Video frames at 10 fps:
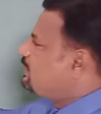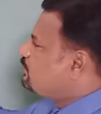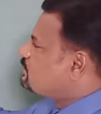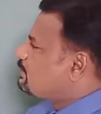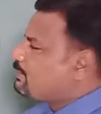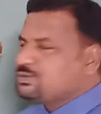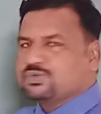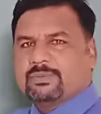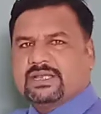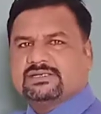you are supposed
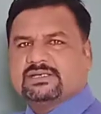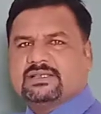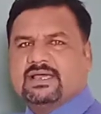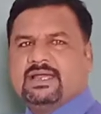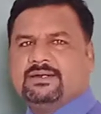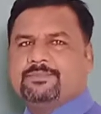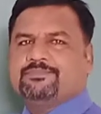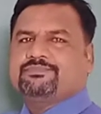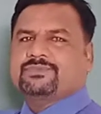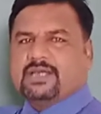to mention
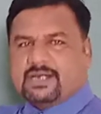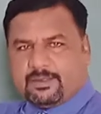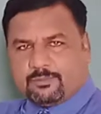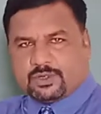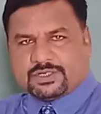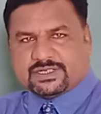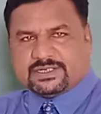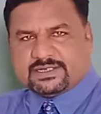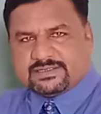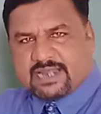that
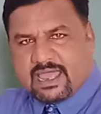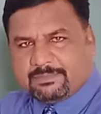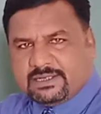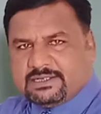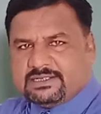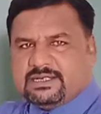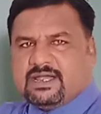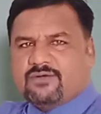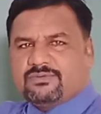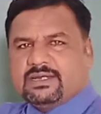reproduction is an ability
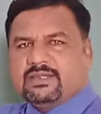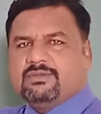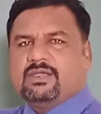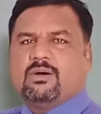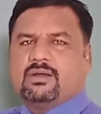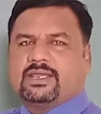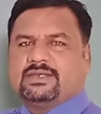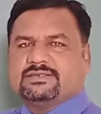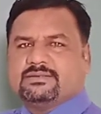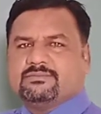of a living
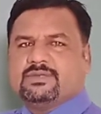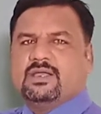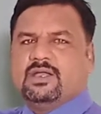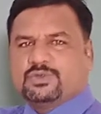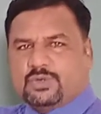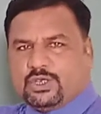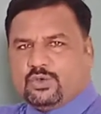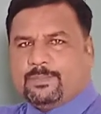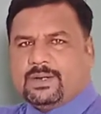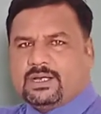organism to
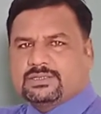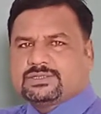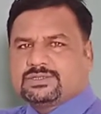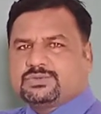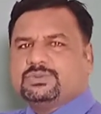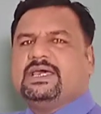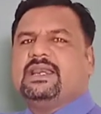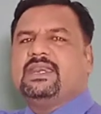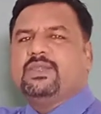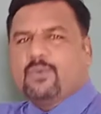give birth to
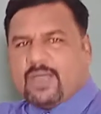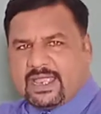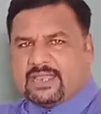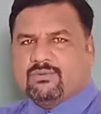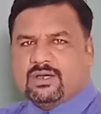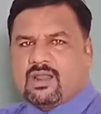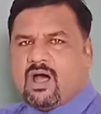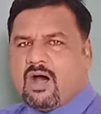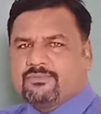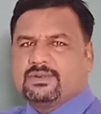the new young one
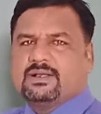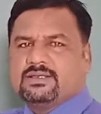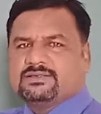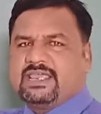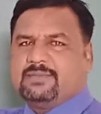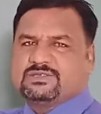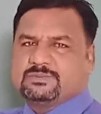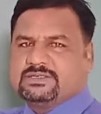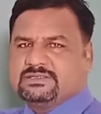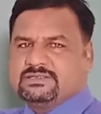of same
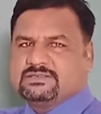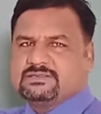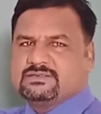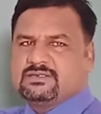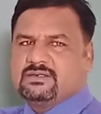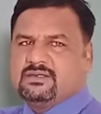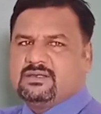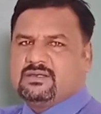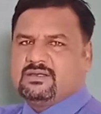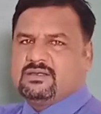species.
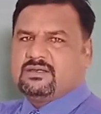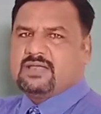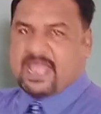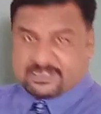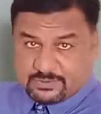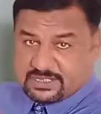As we